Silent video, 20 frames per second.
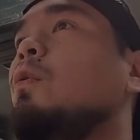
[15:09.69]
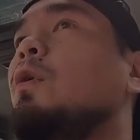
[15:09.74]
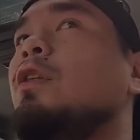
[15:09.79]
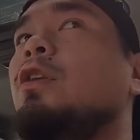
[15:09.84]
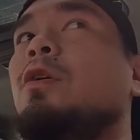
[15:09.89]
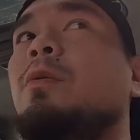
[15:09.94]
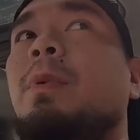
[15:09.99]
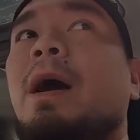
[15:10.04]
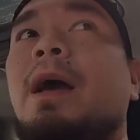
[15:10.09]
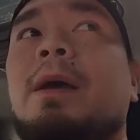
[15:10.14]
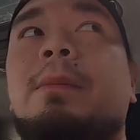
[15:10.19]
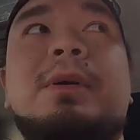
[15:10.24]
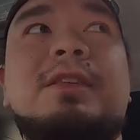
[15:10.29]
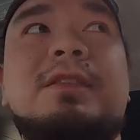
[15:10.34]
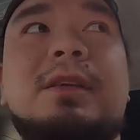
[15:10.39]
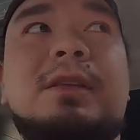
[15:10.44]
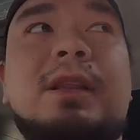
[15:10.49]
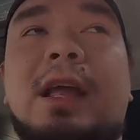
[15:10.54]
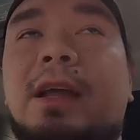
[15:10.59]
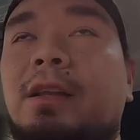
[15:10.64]
when you buy,
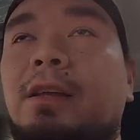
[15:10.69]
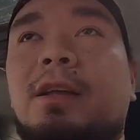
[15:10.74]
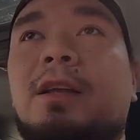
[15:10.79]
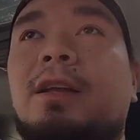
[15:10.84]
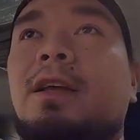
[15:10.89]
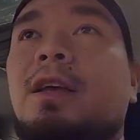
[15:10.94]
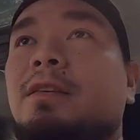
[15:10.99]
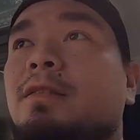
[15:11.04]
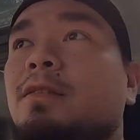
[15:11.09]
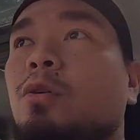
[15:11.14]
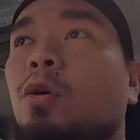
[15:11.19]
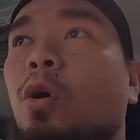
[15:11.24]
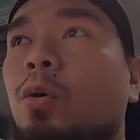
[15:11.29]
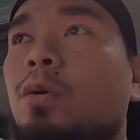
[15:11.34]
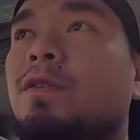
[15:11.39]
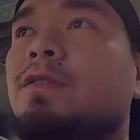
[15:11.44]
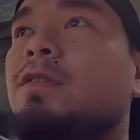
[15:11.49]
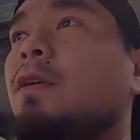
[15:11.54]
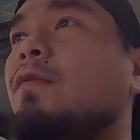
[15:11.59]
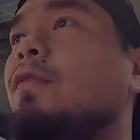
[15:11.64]
basta technically is
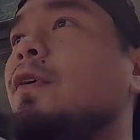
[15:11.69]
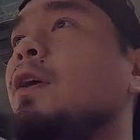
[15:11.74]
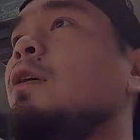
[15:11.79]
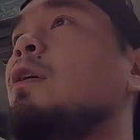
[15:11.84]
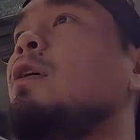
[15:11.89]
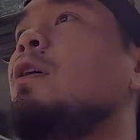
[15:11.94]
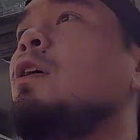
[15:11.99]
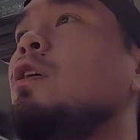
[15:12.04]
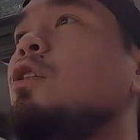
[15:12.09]
old Civic,